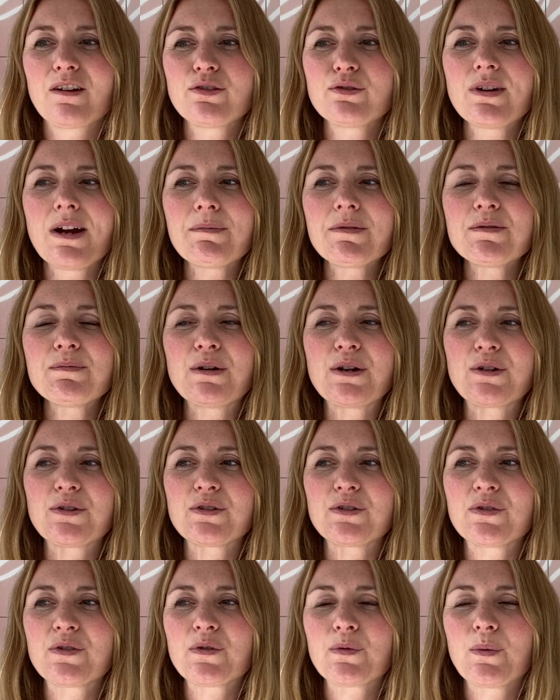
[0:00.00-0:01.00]
trapped
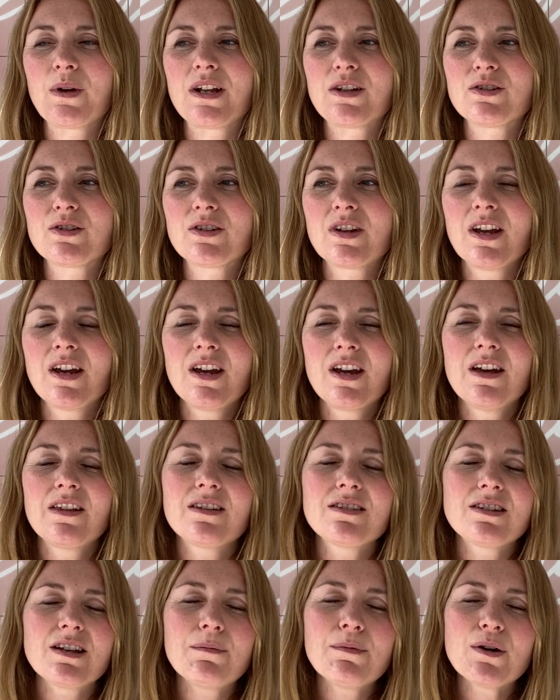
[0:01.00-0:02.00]
emotions which
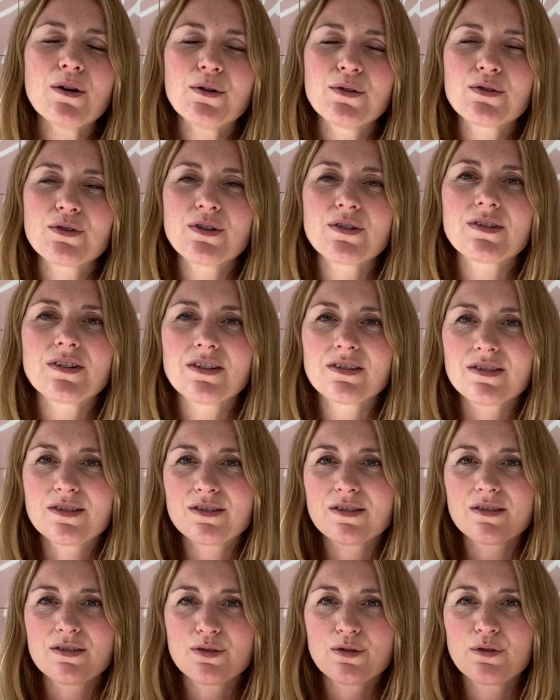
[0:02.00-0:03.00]
the subconscious
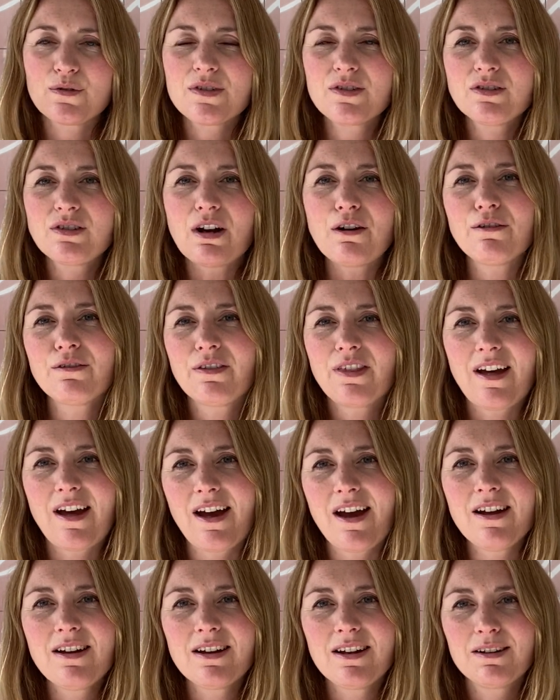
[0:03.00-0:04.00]
has sort of stuffed
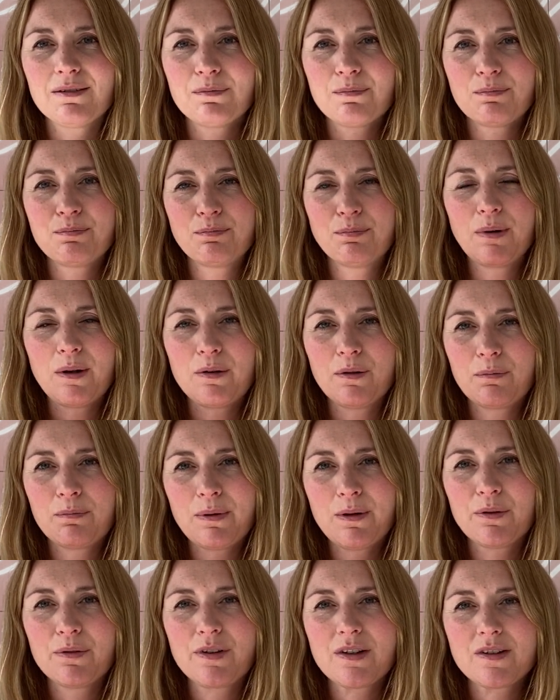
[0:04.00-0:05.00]
there and
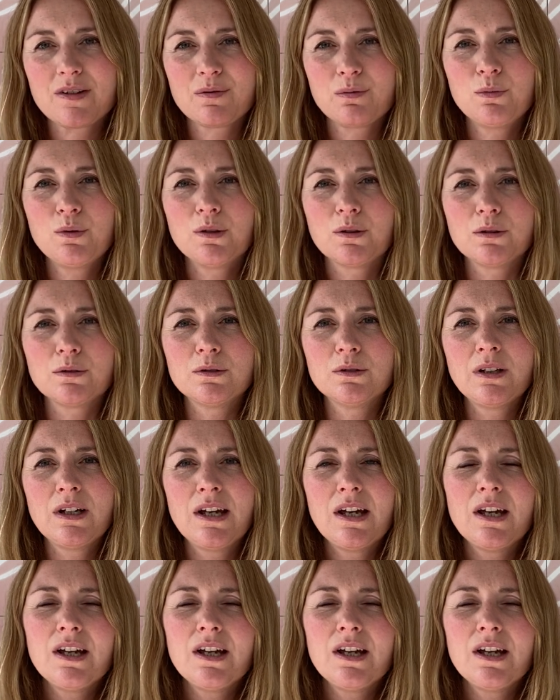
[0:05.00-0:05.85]
built this wall